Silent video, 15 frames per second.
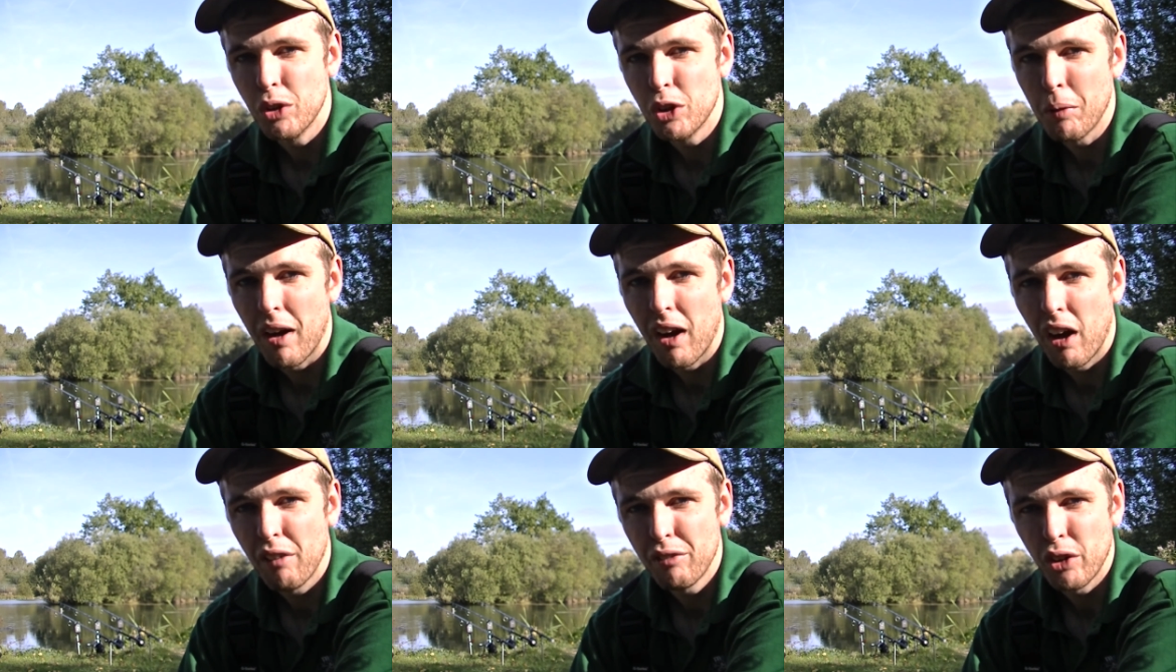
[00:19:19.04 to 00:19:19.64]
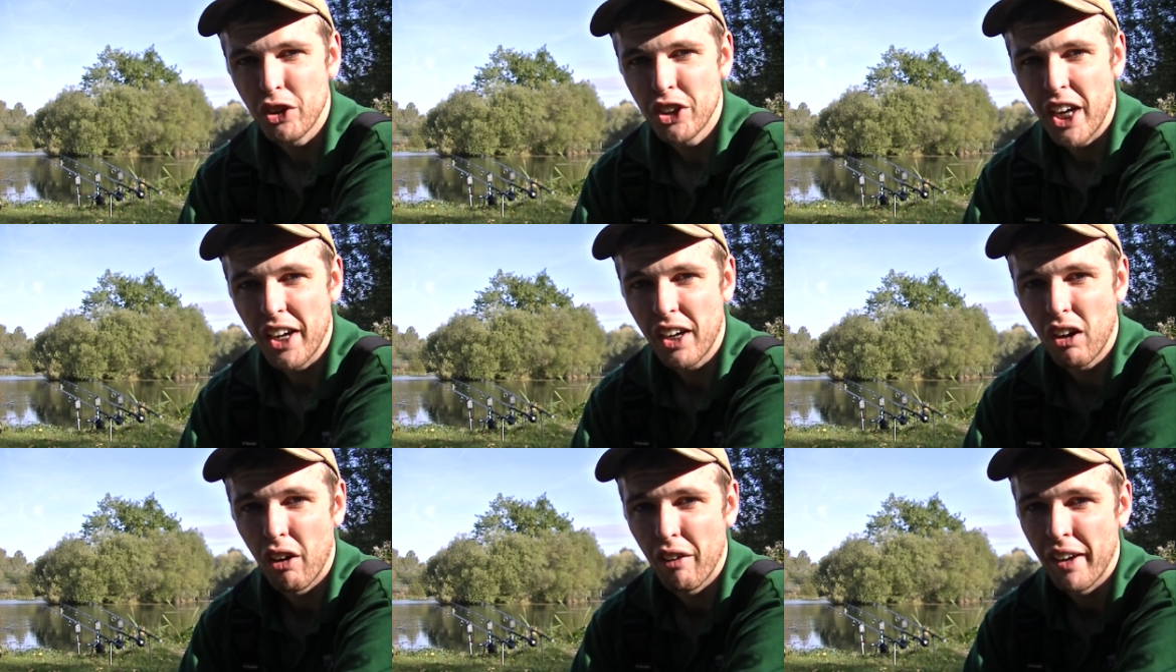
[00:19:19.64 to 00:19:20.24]
up to about 9:30, 10
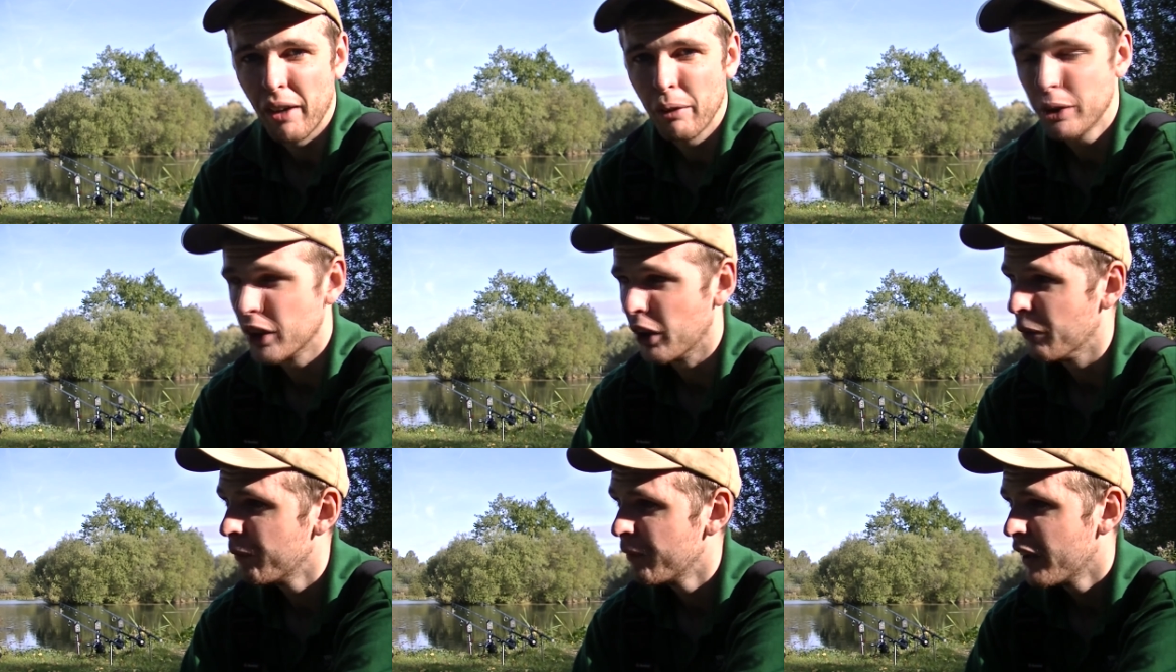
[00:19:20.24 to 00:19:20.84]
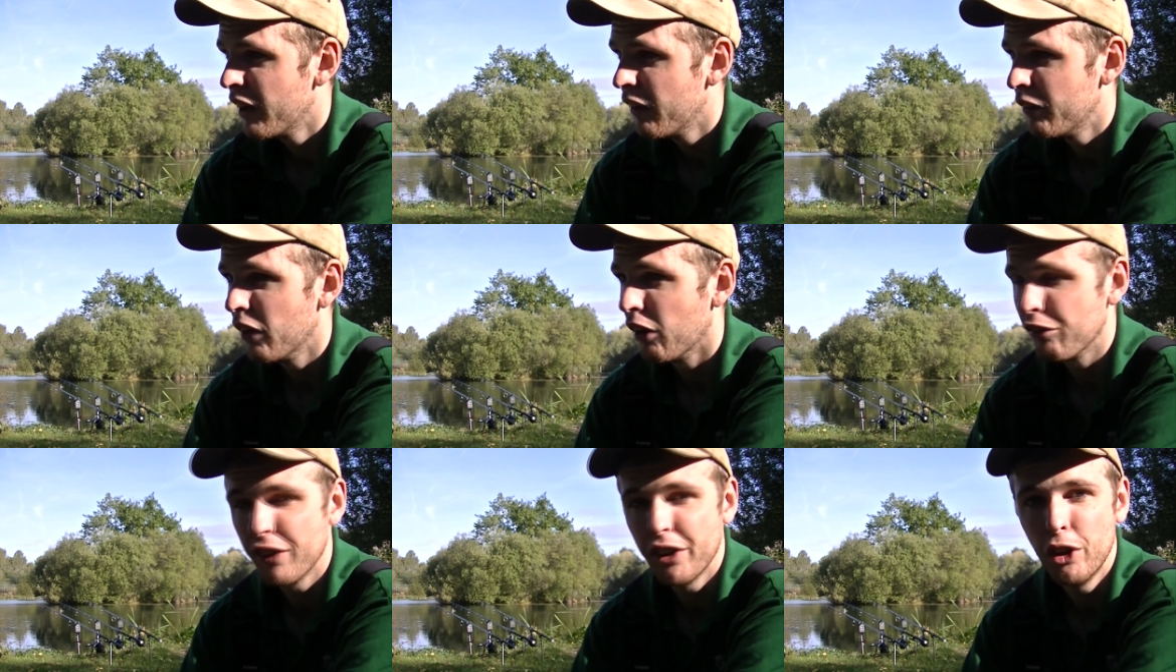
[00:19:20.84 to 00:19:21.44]
o'clock now, so
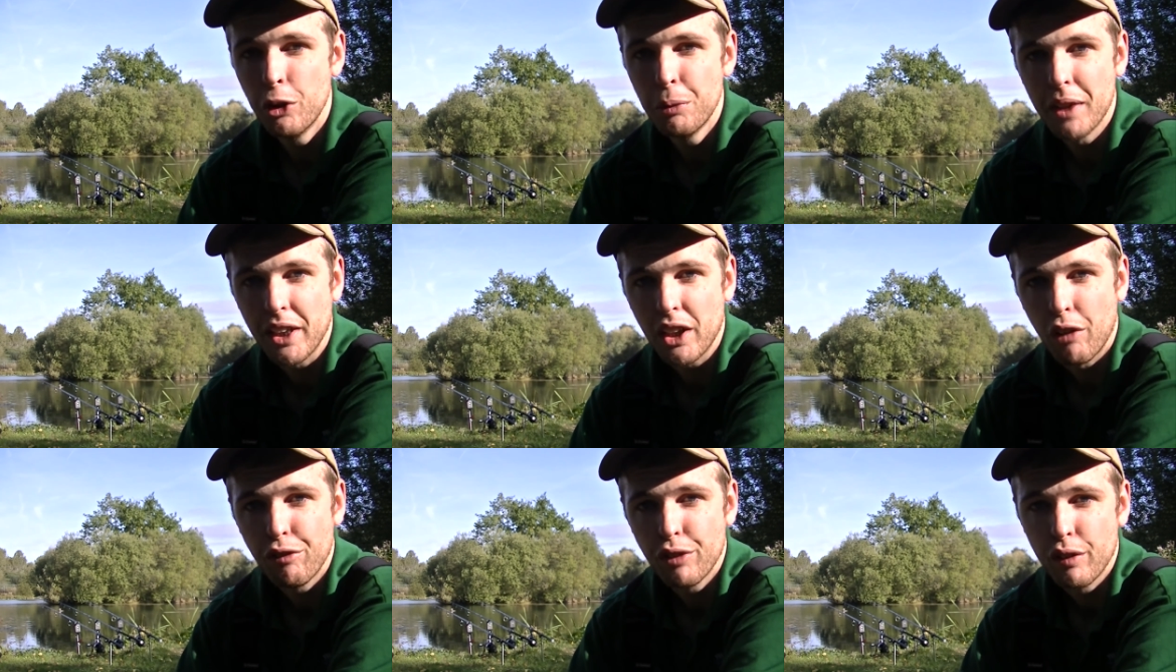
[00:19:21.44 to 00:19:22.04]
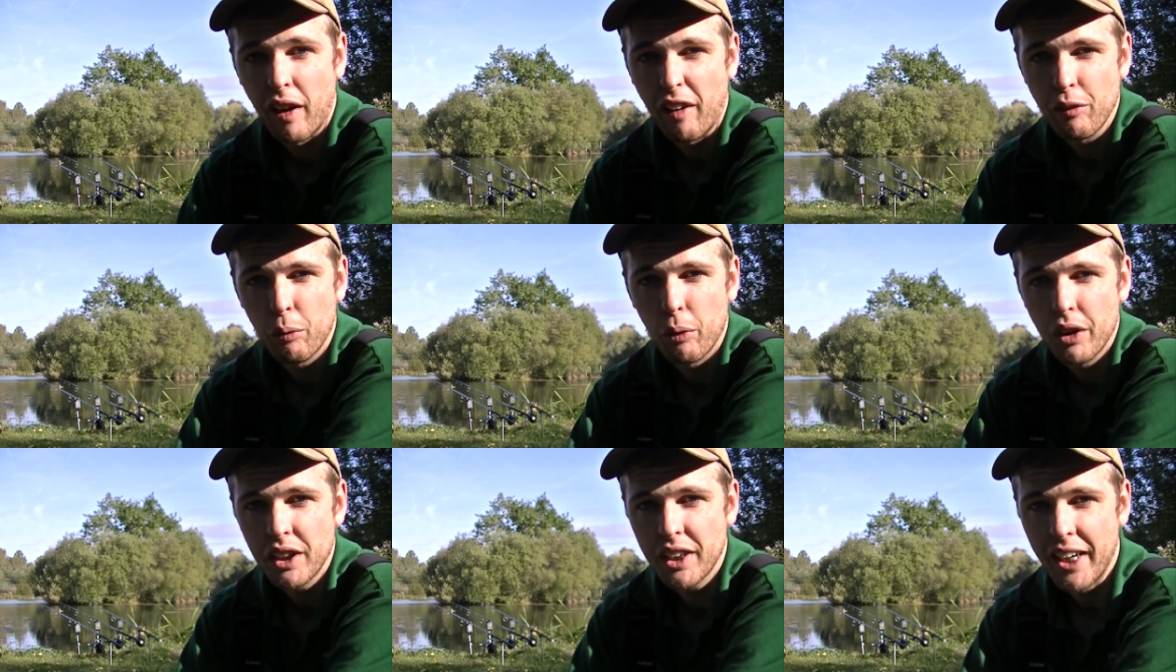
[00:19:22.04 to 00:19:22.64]
not feeling 100% confident I
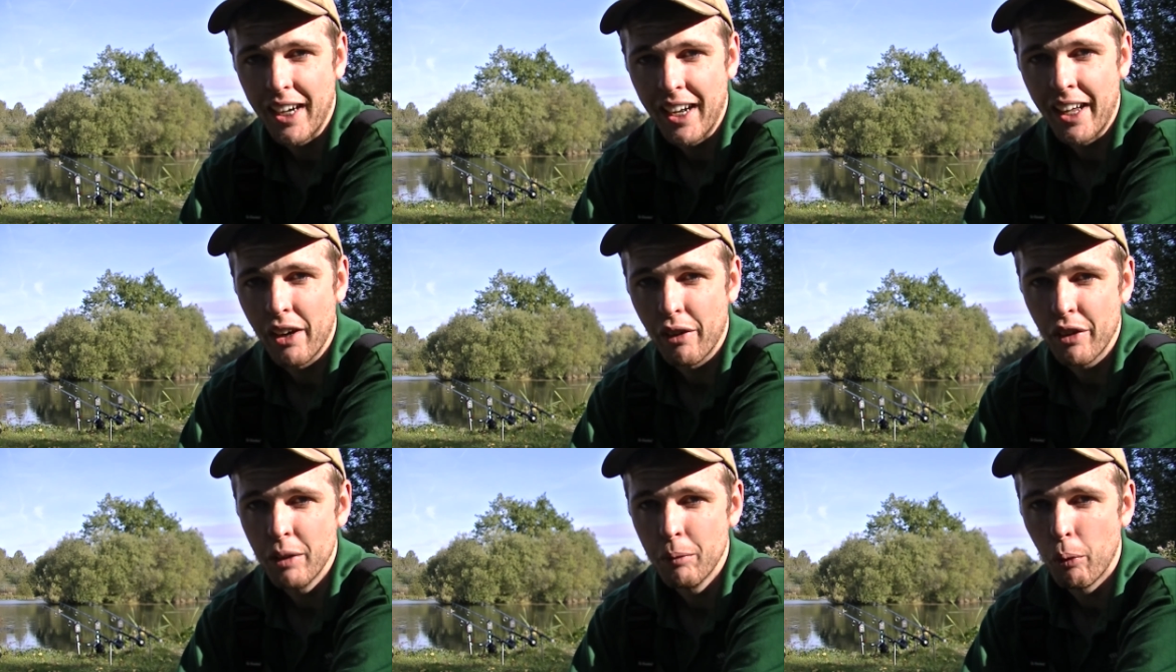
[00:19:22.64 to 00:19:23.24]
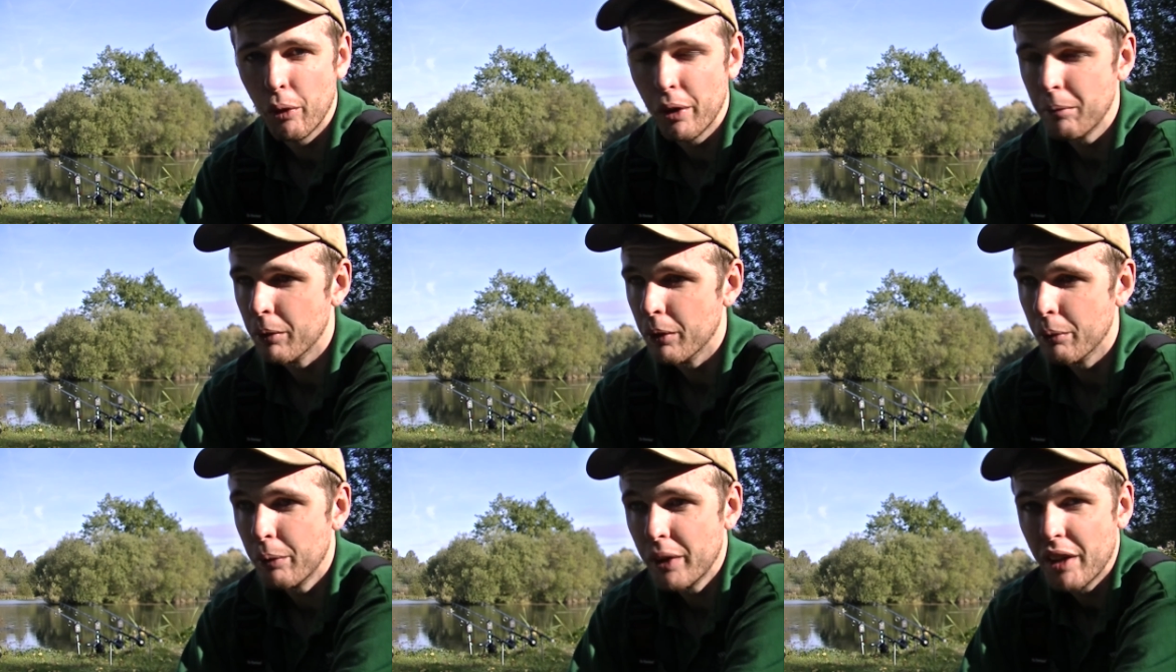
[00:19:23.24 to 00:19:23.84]
want it to get late on in the morning,
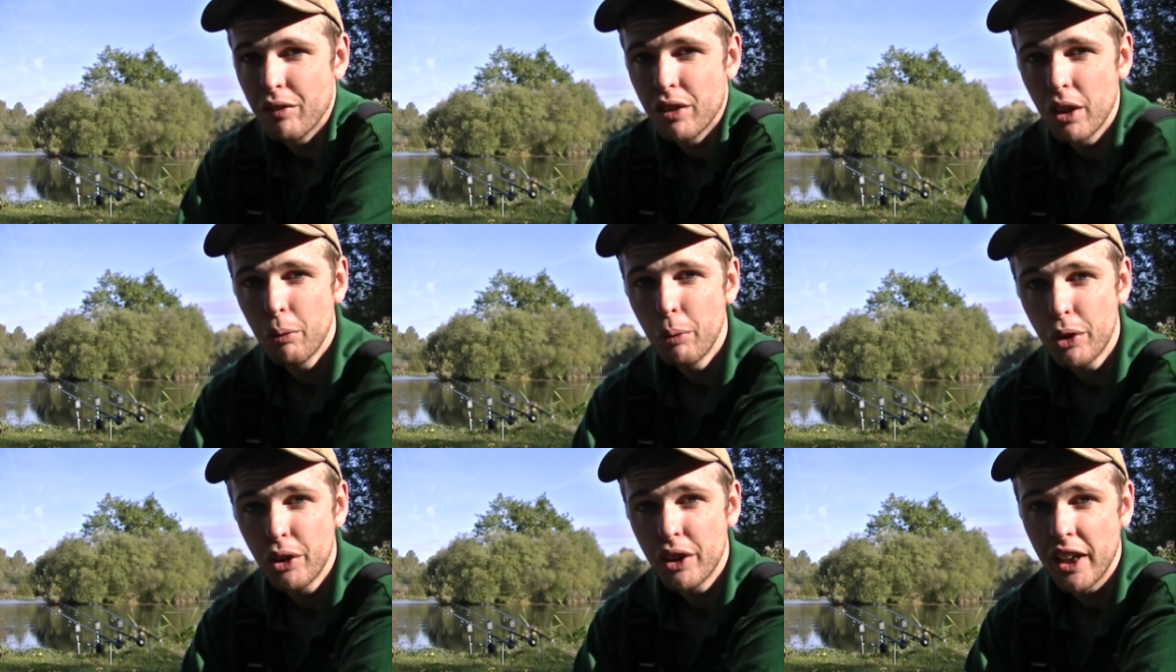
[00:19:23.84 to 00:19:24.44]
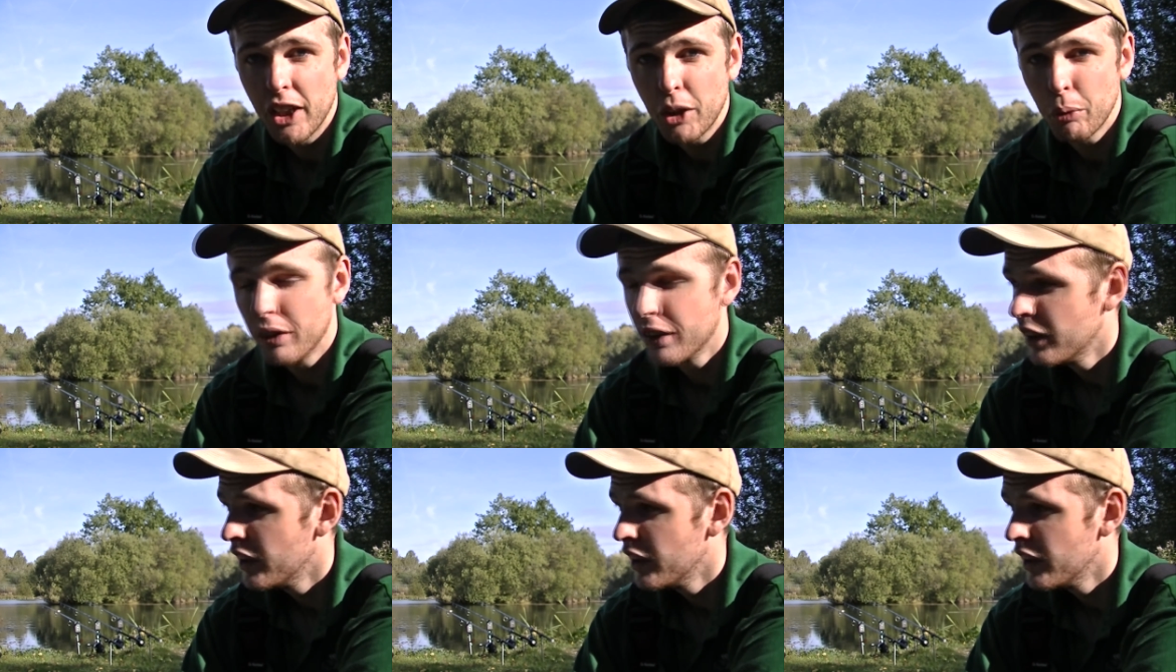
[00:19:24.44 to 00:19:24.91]
but we never know, we could catch one.